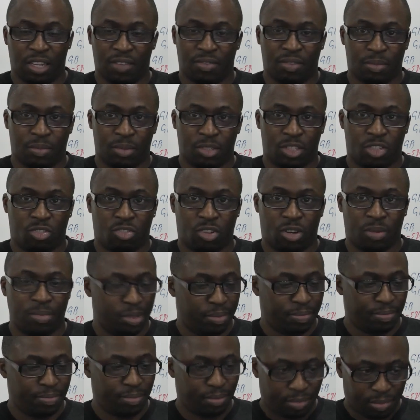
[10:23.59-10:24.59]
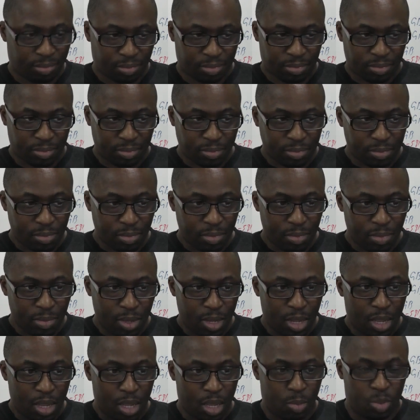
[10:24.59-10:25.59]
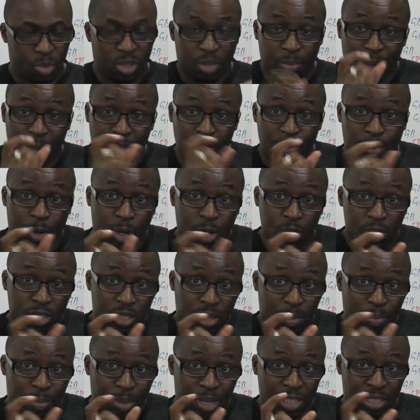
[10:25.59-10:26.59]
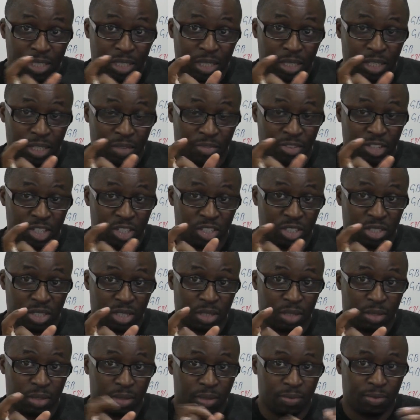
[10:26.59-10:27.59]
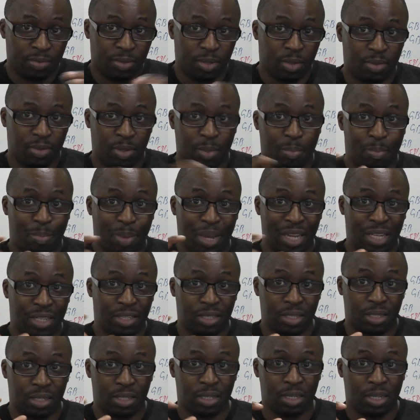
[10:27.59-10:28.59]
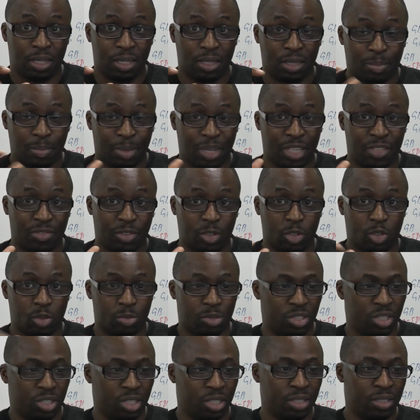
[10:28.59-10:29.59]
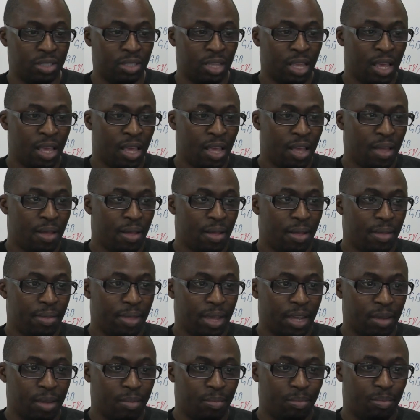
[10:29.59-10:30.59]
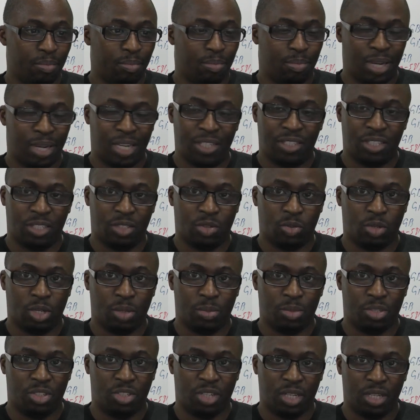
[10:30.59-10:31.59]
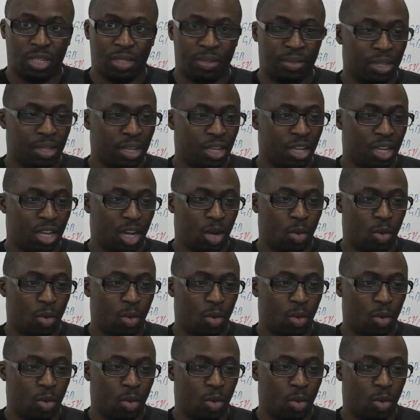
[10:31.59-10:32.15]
I can give them the script with the base box, the definition of the base virtual machine. They can place this on their machine,